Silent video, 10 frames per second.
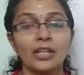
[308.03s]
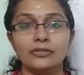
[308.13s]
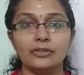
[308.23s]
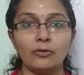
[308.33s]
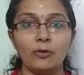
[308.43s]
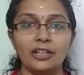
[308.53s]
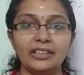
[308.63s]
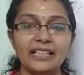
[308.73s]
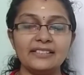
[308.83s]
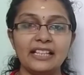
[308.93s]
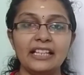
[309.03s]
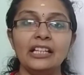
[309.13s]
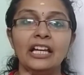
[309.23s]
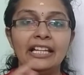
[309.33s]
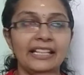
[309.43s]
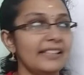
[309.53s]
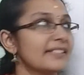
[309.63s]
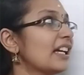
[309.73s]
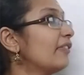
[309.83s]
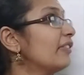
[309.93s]
So what they are saying, he
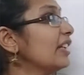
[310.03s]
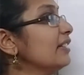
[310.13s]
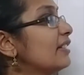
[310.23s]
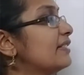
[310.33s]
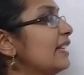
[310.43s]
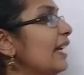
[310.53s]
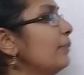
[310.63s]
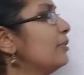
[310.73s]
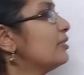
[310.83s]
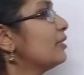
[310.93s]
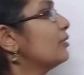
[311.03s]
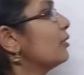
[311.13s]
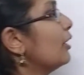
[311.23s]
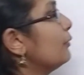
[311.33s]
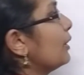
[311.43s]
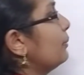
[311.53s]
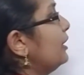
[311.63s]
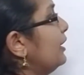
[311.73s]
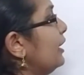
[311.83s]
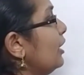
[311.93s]
is covering the same distance, okay, from
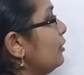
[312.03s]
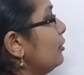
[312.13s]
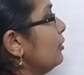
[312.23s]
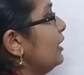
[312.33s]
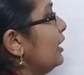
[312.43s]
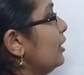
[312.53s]
here to here.